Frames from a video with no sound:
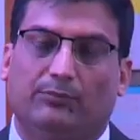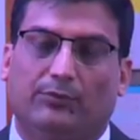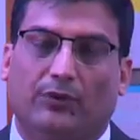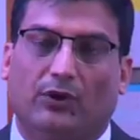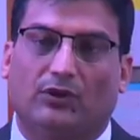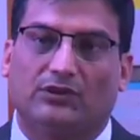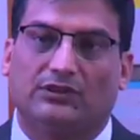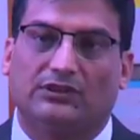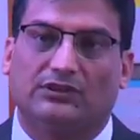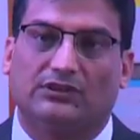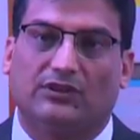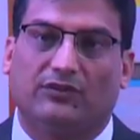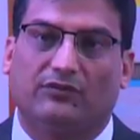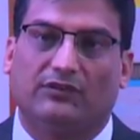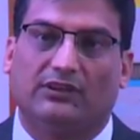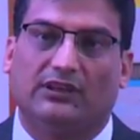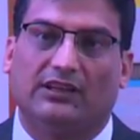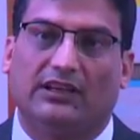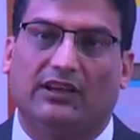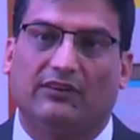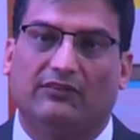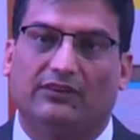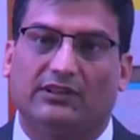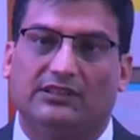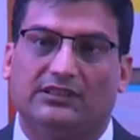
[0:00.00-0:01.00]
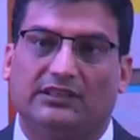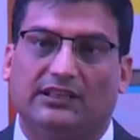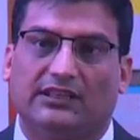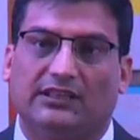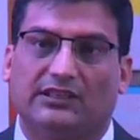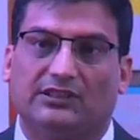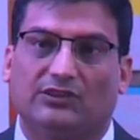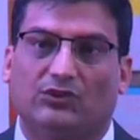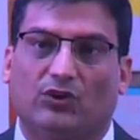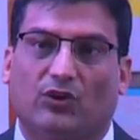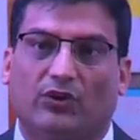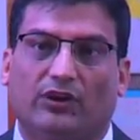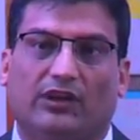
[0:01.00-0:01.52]
process of deleveraging
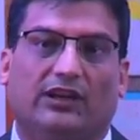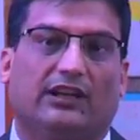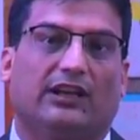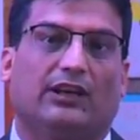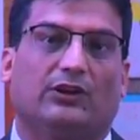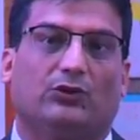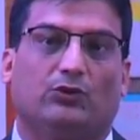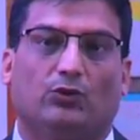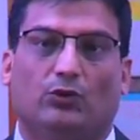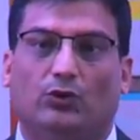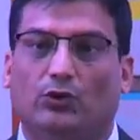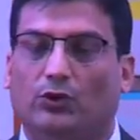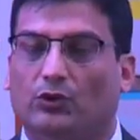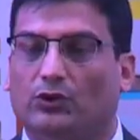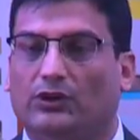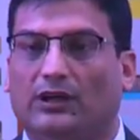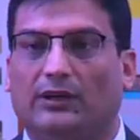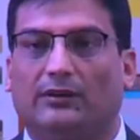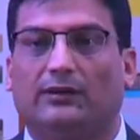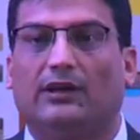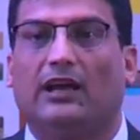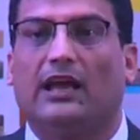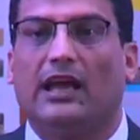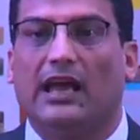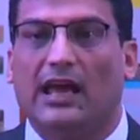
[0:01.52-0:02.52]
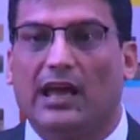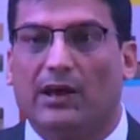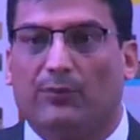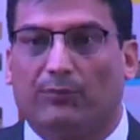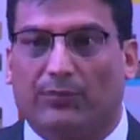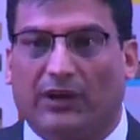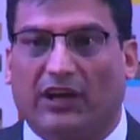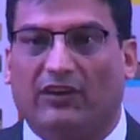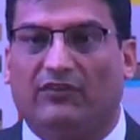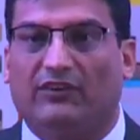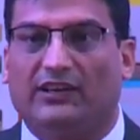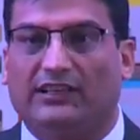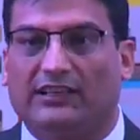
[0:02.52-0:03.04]
is on. And I told you that
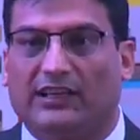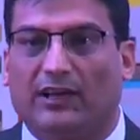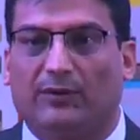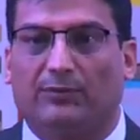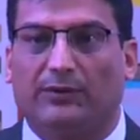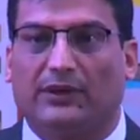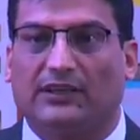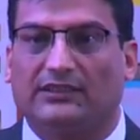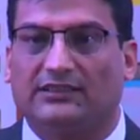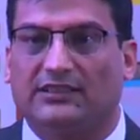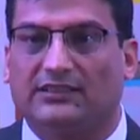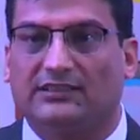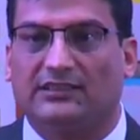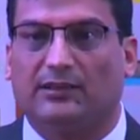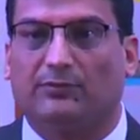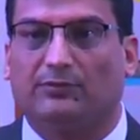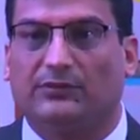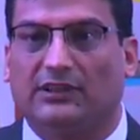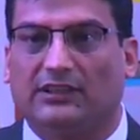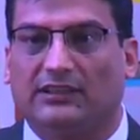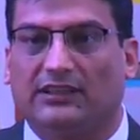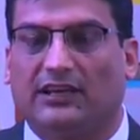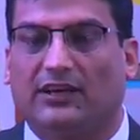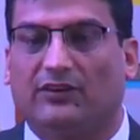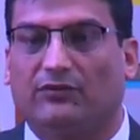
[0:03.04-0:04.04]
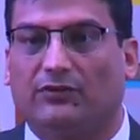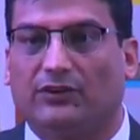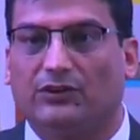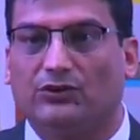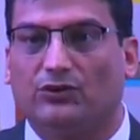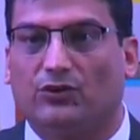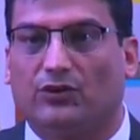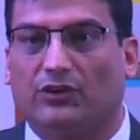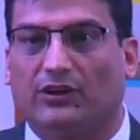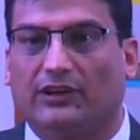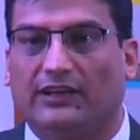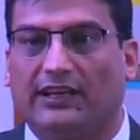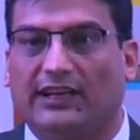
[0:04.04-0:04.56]
private capex is something that one
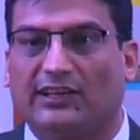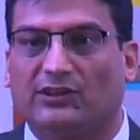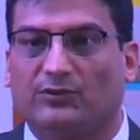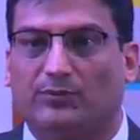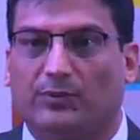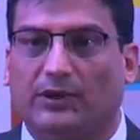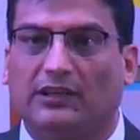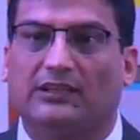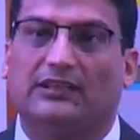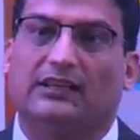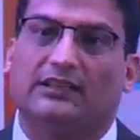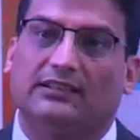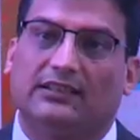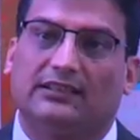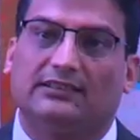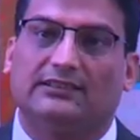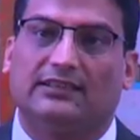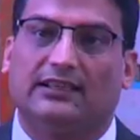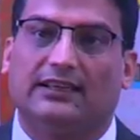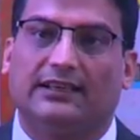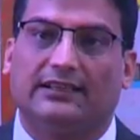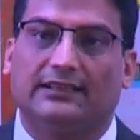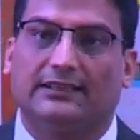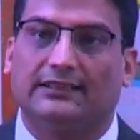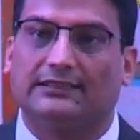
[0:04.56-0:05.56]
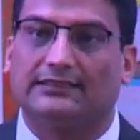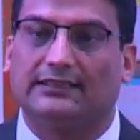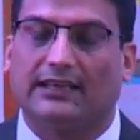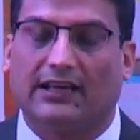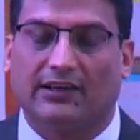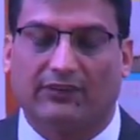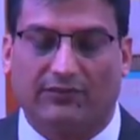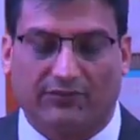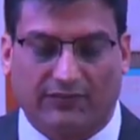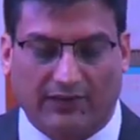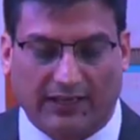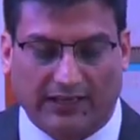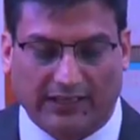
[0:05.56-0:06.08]
shouldn't expect. The other cylinders
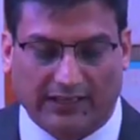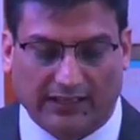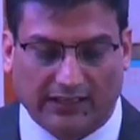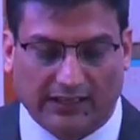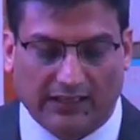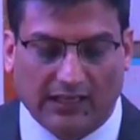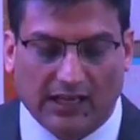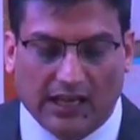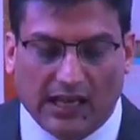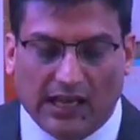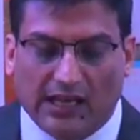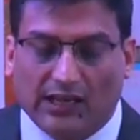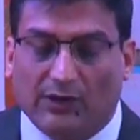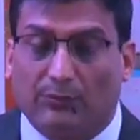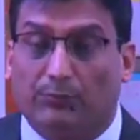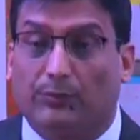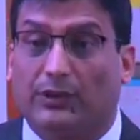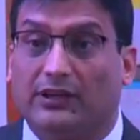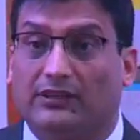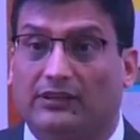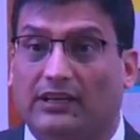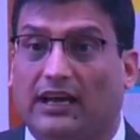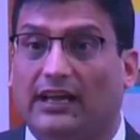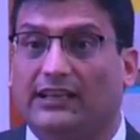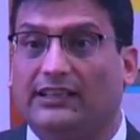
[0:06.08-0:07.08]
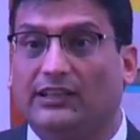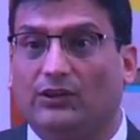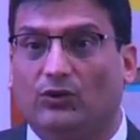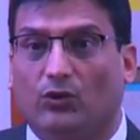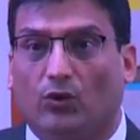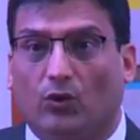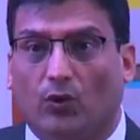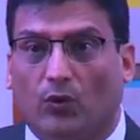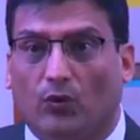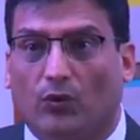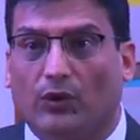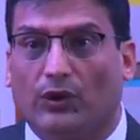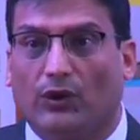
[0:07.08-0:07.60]
are firing. But I think
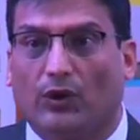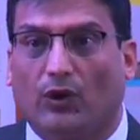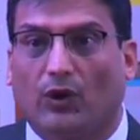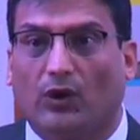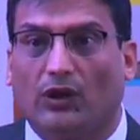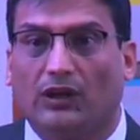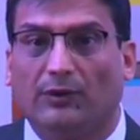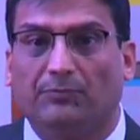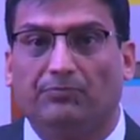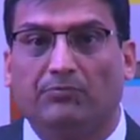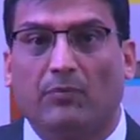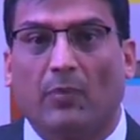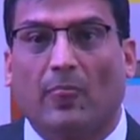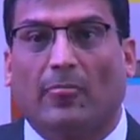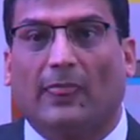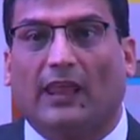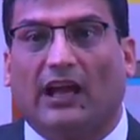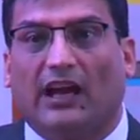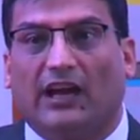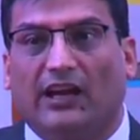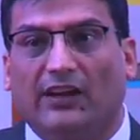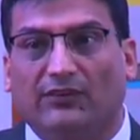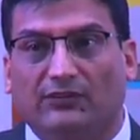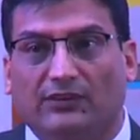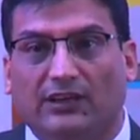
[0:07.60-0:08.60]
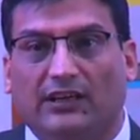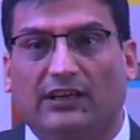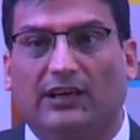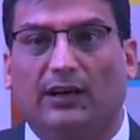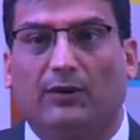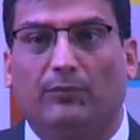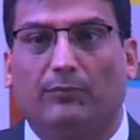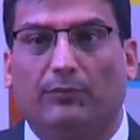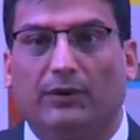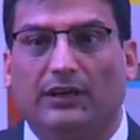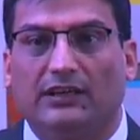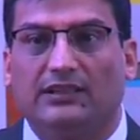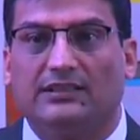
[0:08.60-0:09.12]
overall, if the
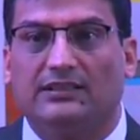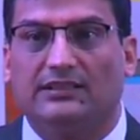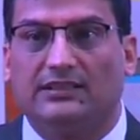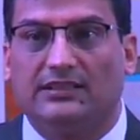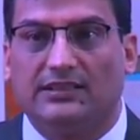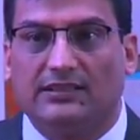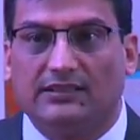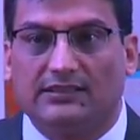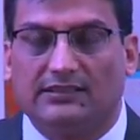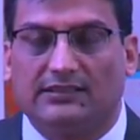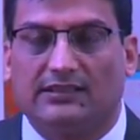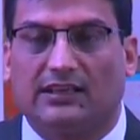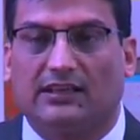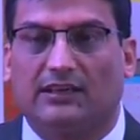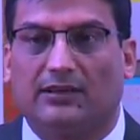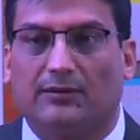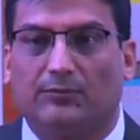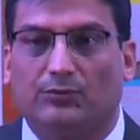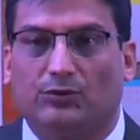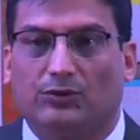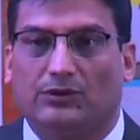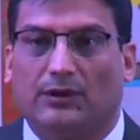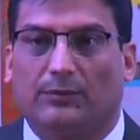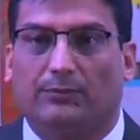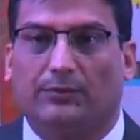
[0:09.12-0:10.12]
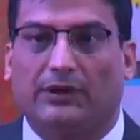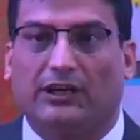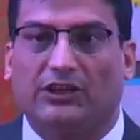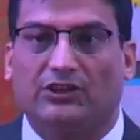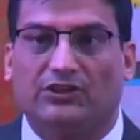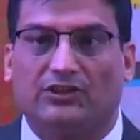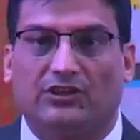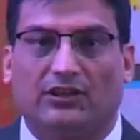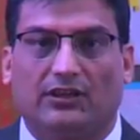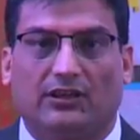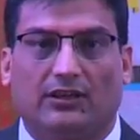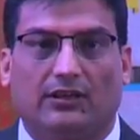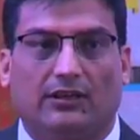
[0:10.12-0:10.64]
government didn't succumb to the
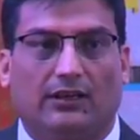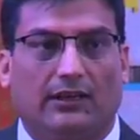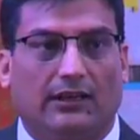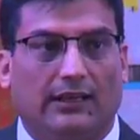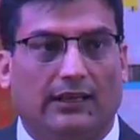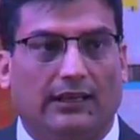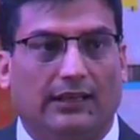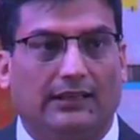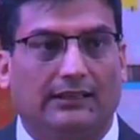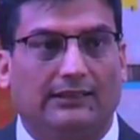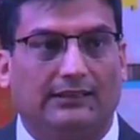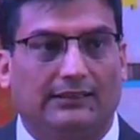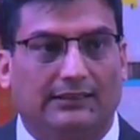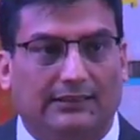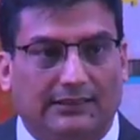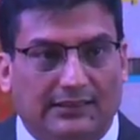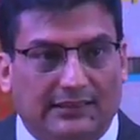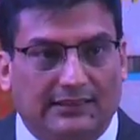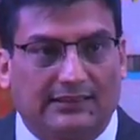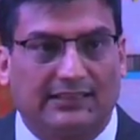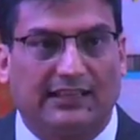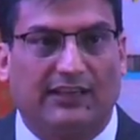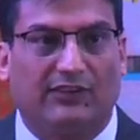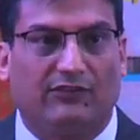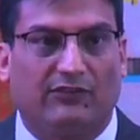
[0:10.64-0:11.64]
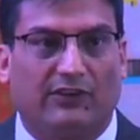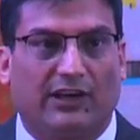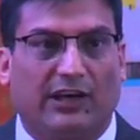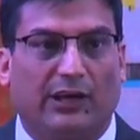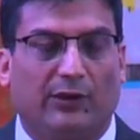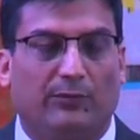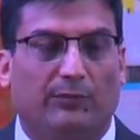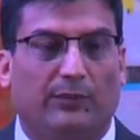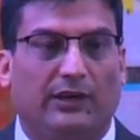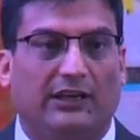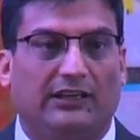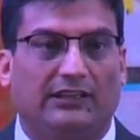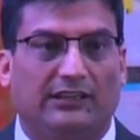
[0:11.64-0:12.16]
pressure in this
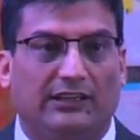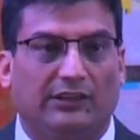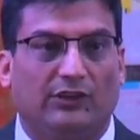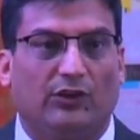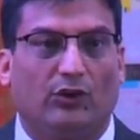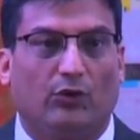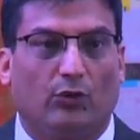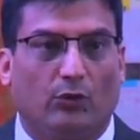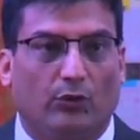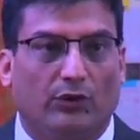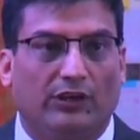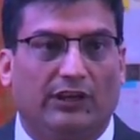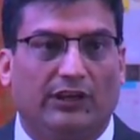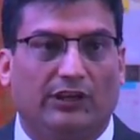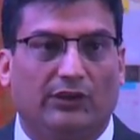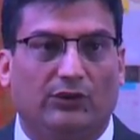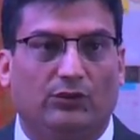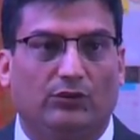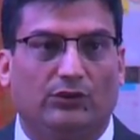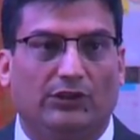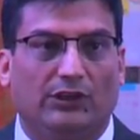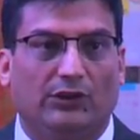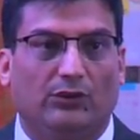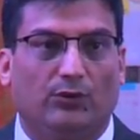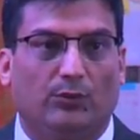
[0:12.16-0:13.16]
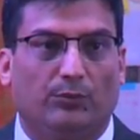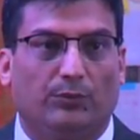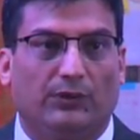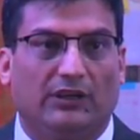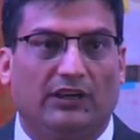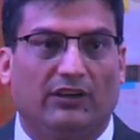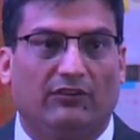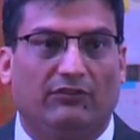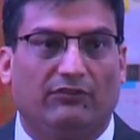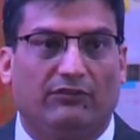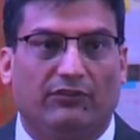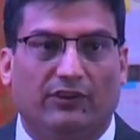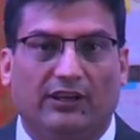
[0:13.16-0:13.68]
environment and you're going into the UP,
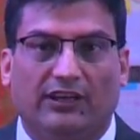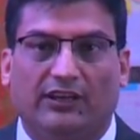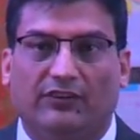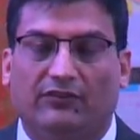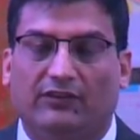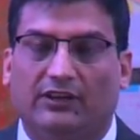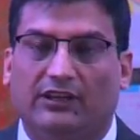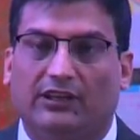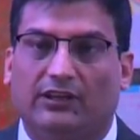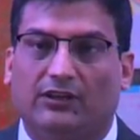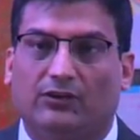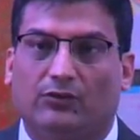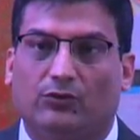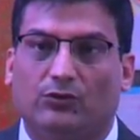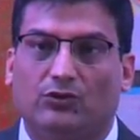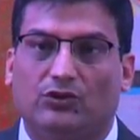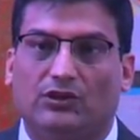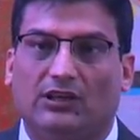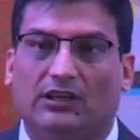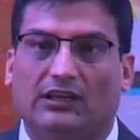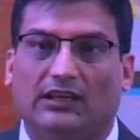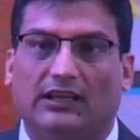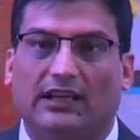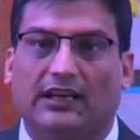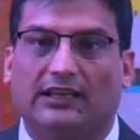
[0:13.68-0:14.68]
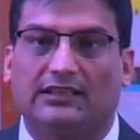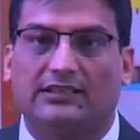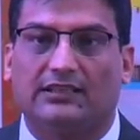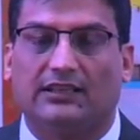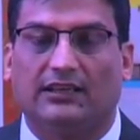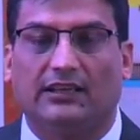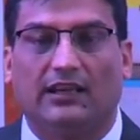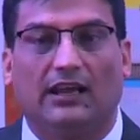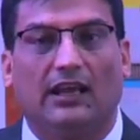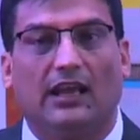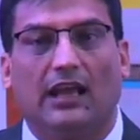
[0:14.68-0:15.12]
a very, very crucial election,